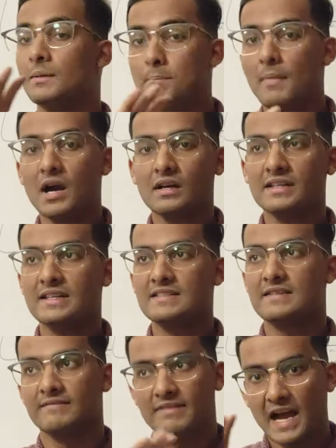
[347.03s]

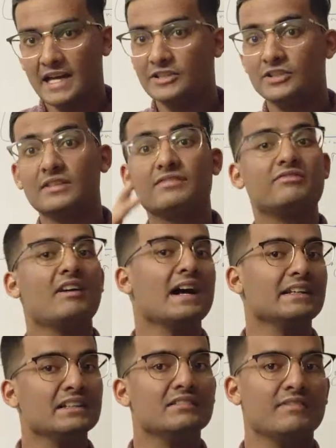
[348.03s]
market value, the
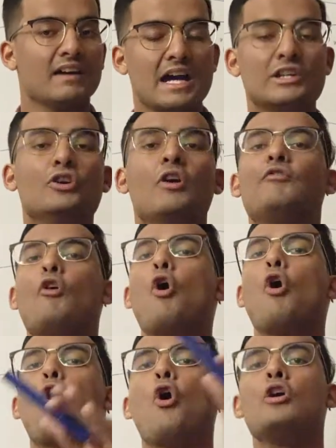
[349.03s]
final value of
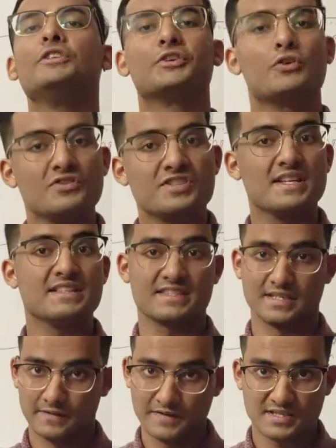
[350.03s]
all the goods and
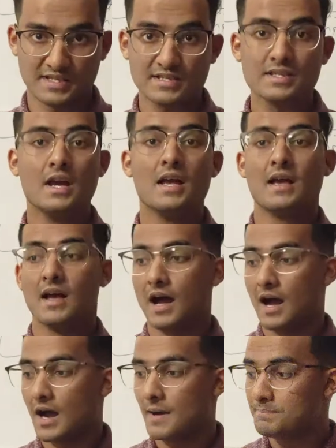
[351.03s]
services
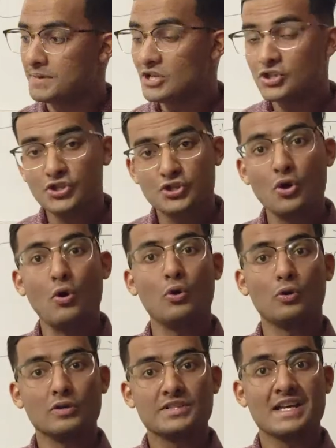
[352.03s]
being
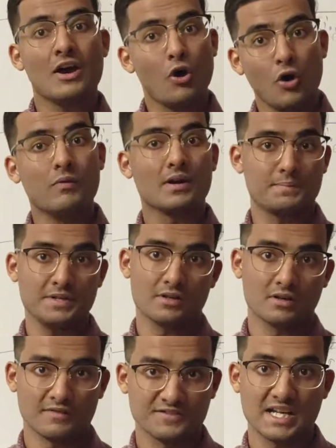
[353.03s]
sold over a
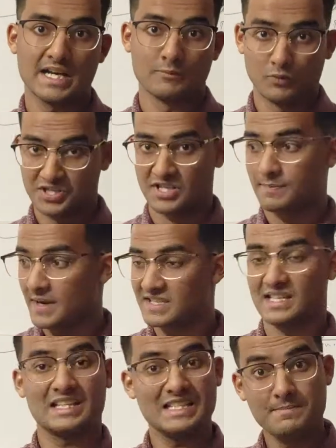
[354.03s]
period of time, which is
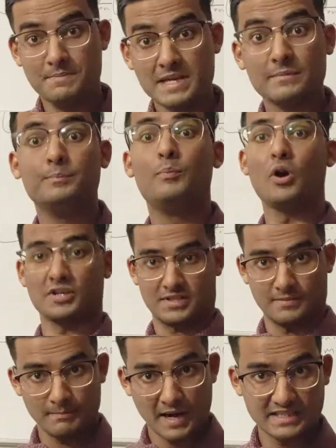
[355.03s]
basically being
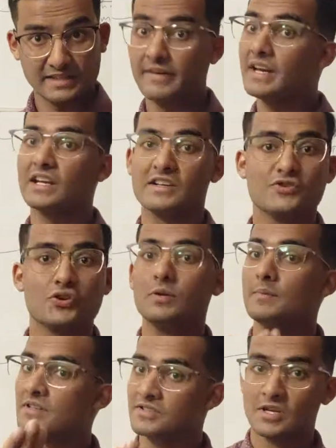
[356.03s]
bought by the very
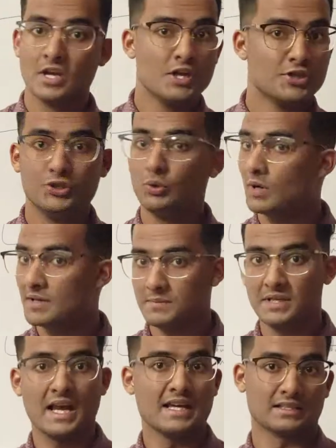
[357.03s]
consumers, you and
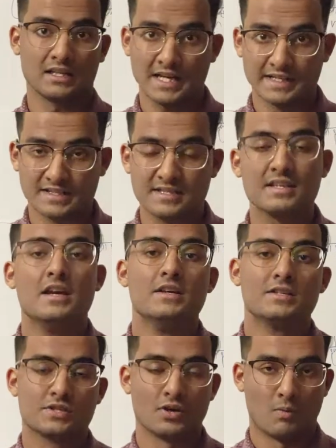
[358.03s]
me and the likes.
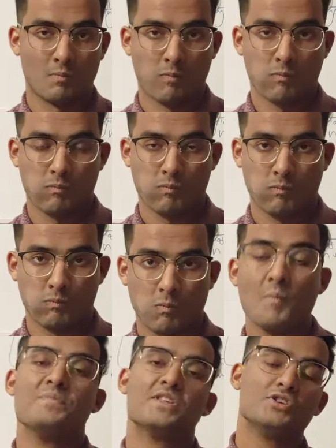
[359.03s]
So
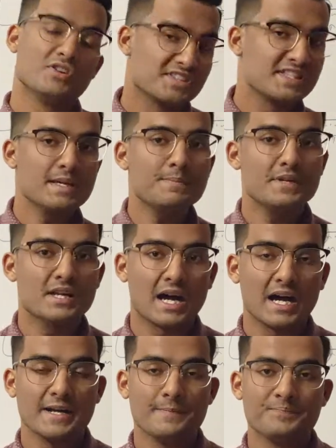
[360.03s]
your
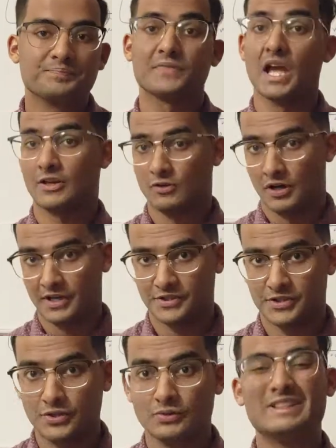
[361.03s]
CPI, according
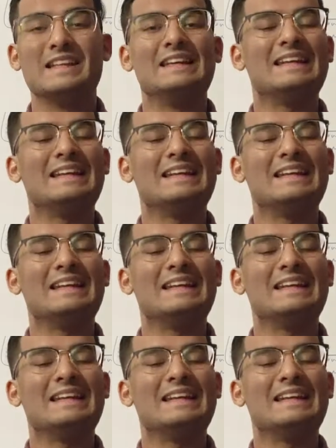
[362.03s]
to the